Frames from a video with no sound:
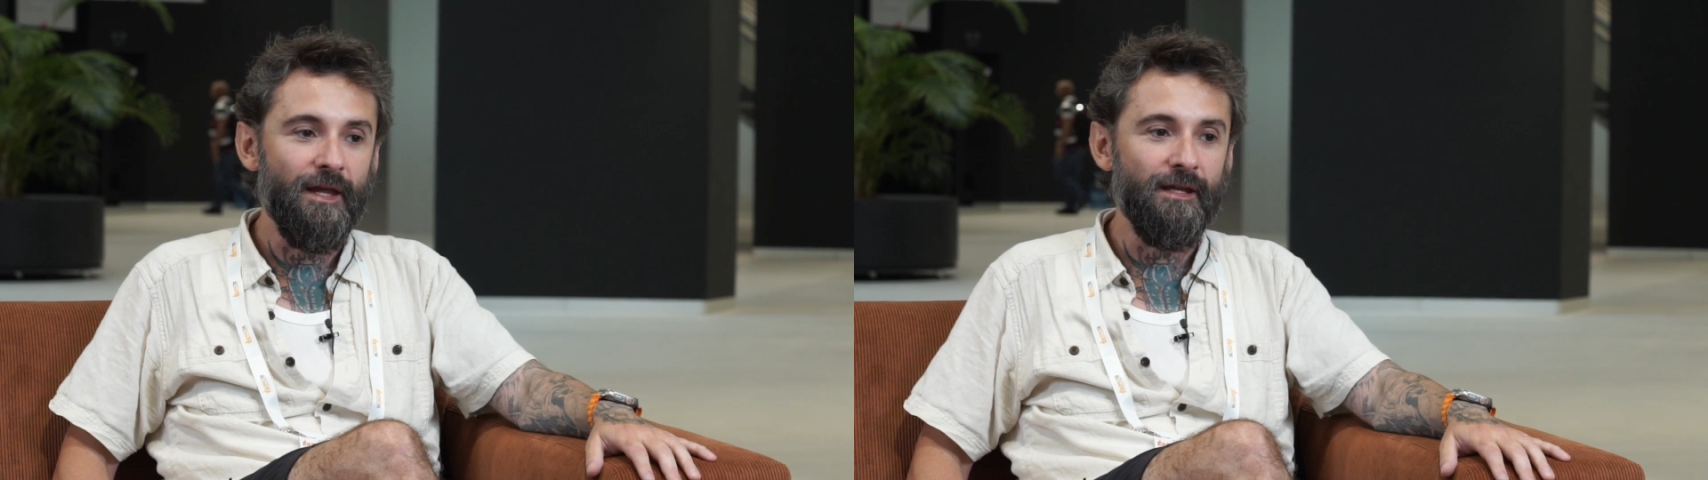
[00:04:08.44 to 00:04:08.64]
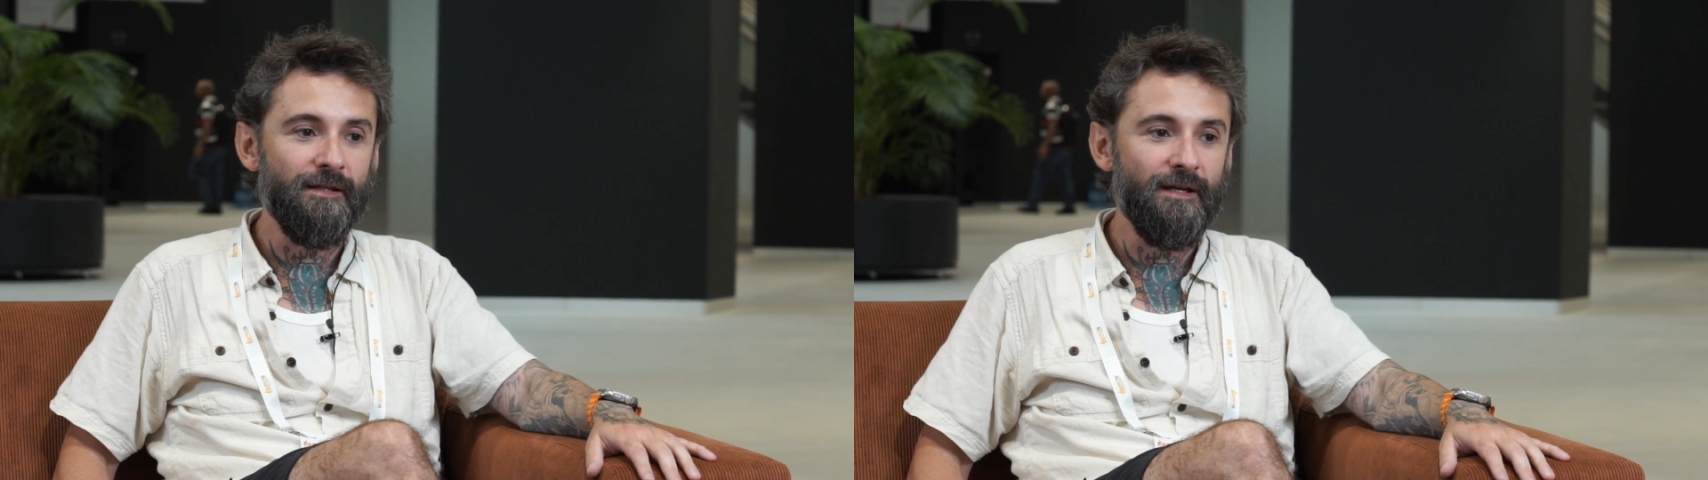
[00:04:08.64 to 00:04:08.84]

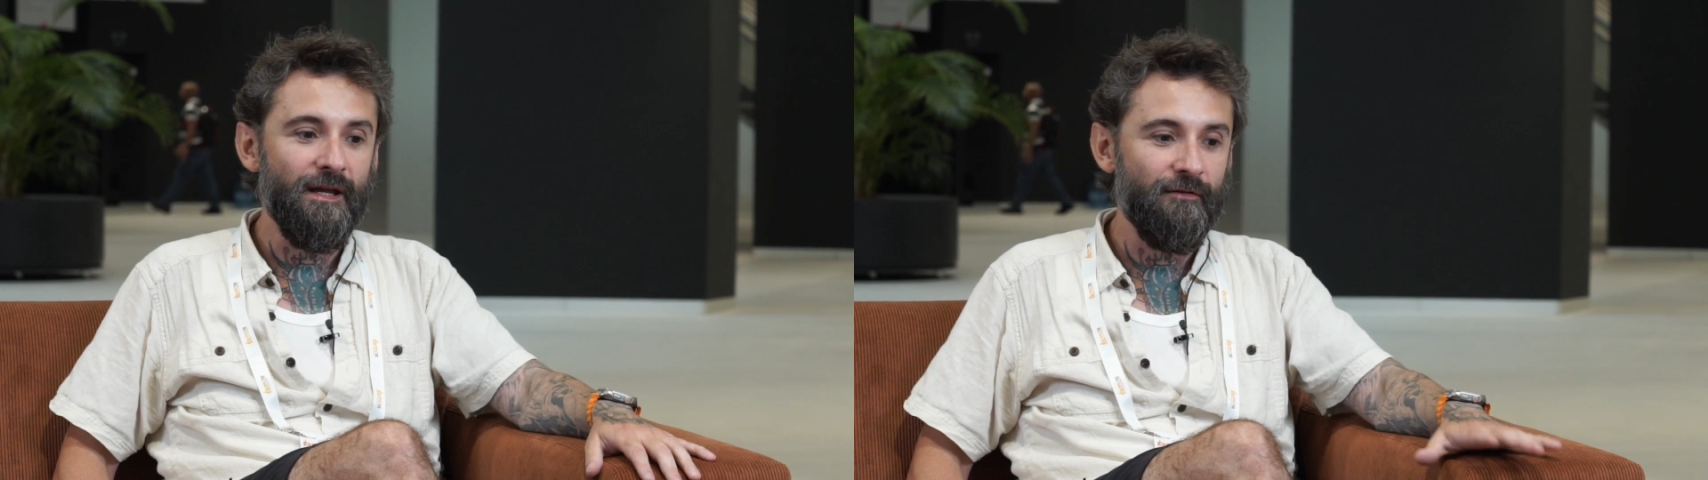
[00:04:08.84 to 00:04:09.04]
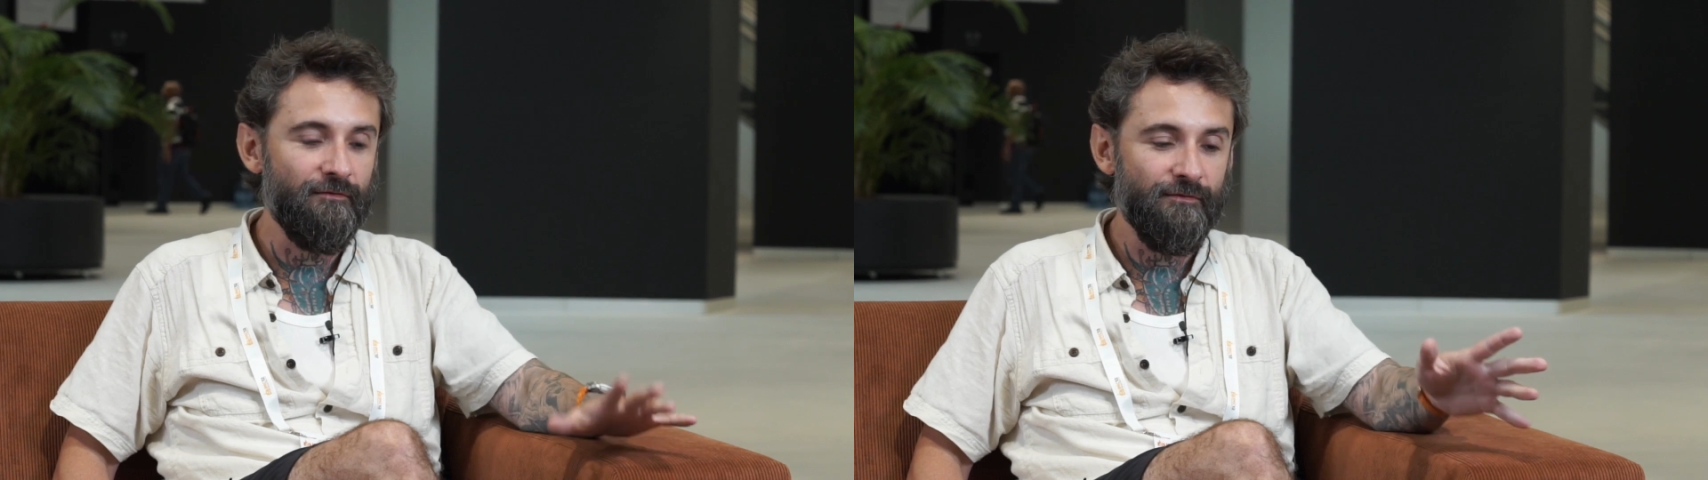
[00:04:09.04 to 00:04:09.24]
And I
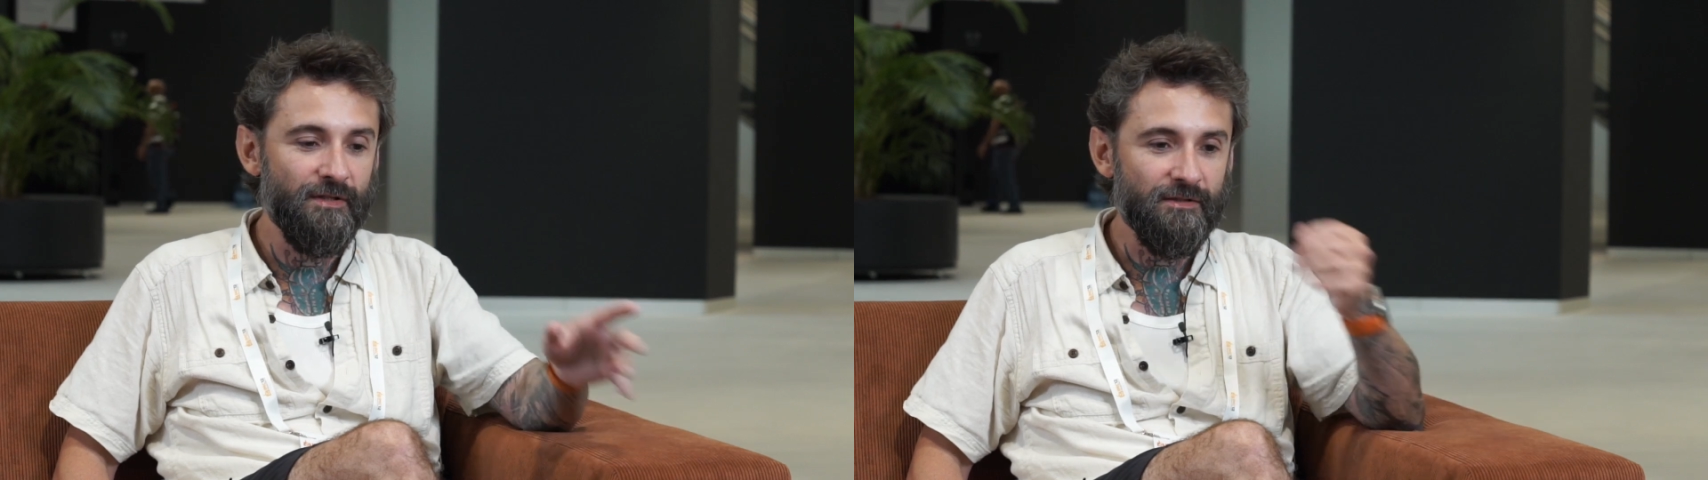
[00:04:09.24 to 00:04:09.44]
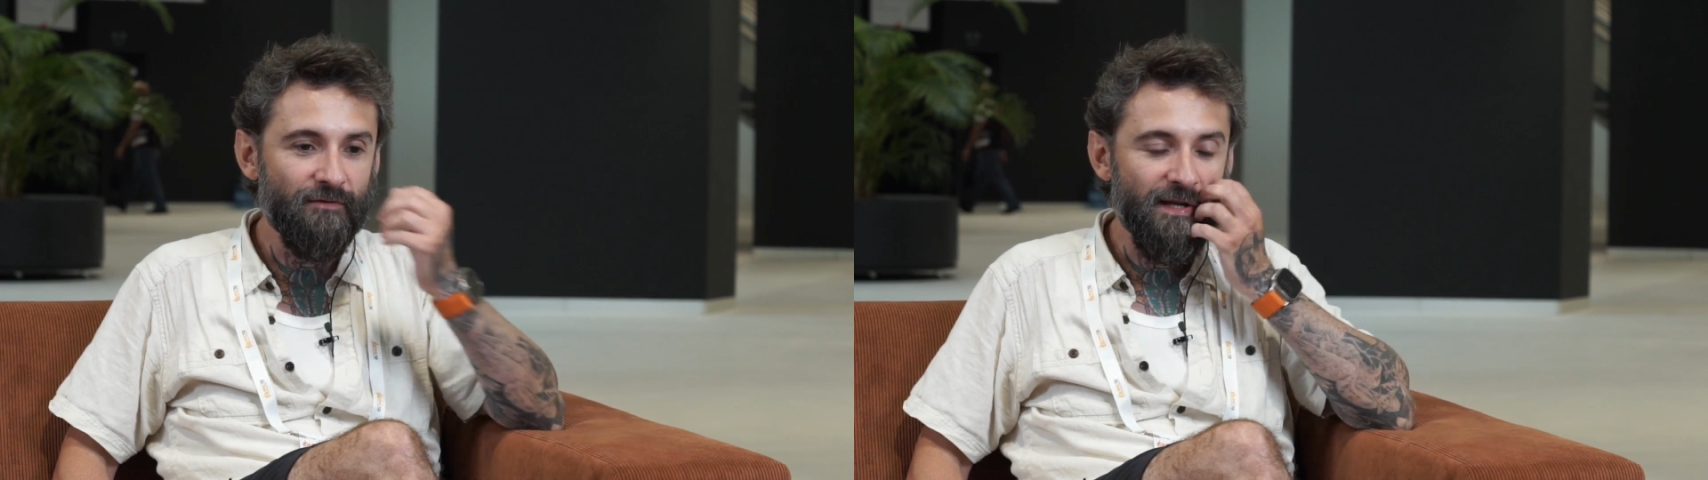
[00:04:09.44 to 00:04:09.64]
have
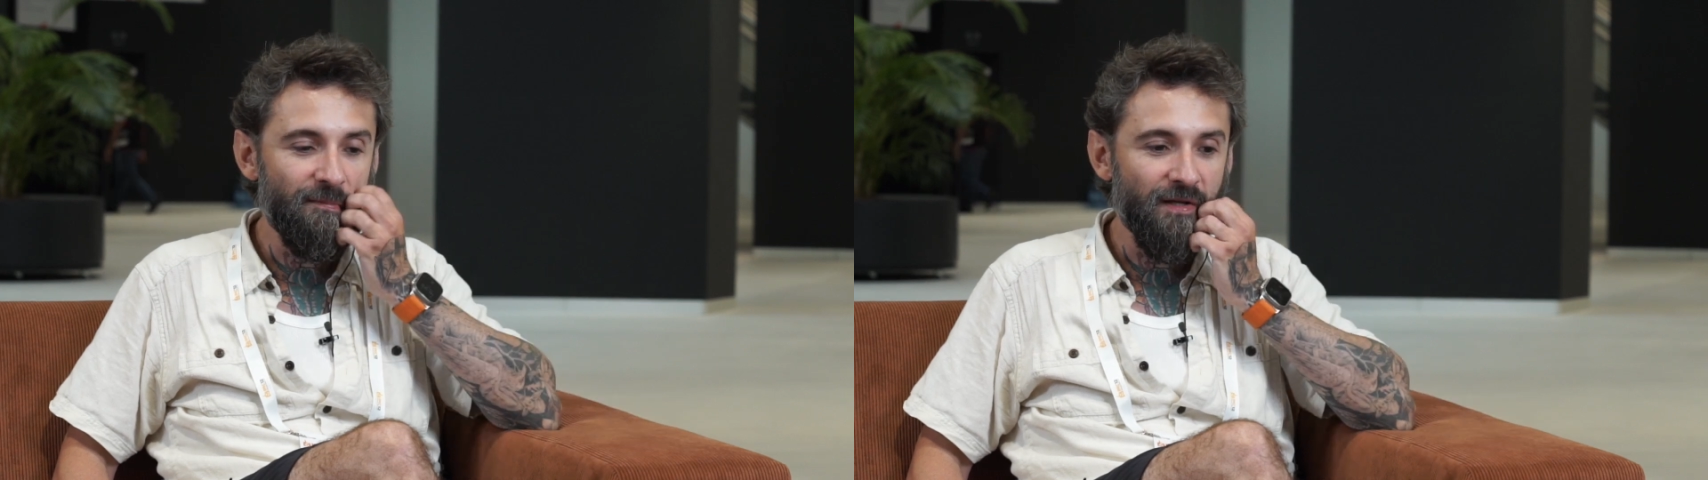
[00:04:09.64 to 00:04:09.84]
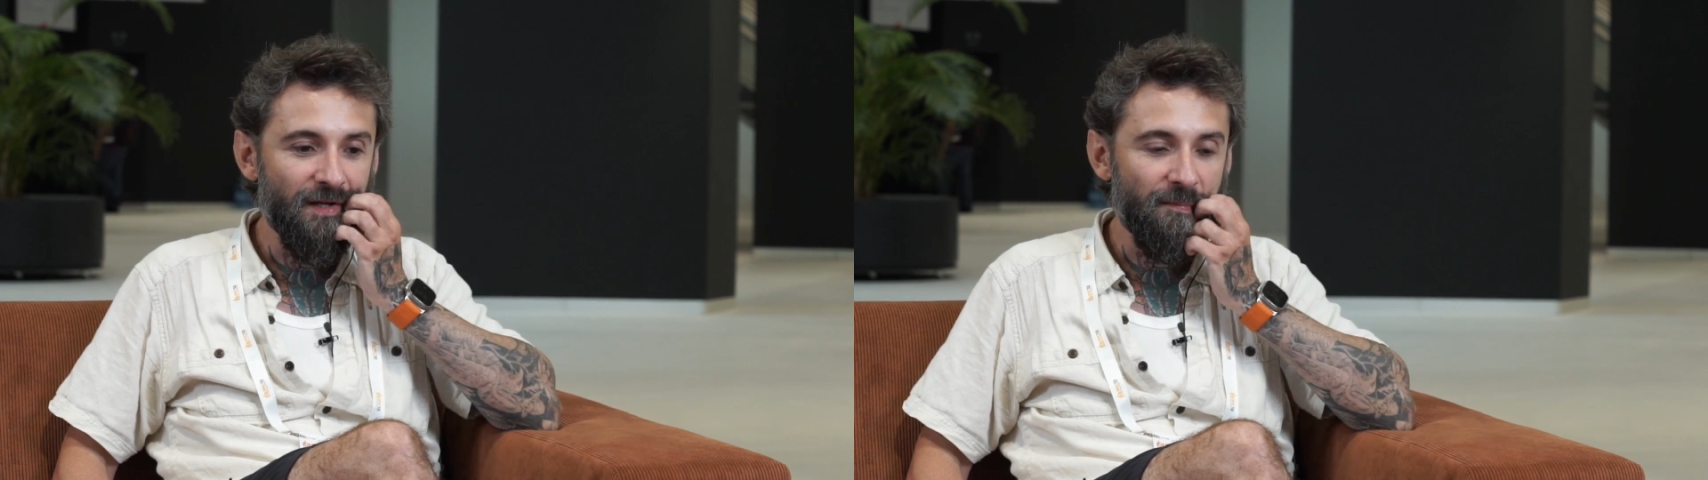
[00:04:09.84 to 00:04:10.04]
described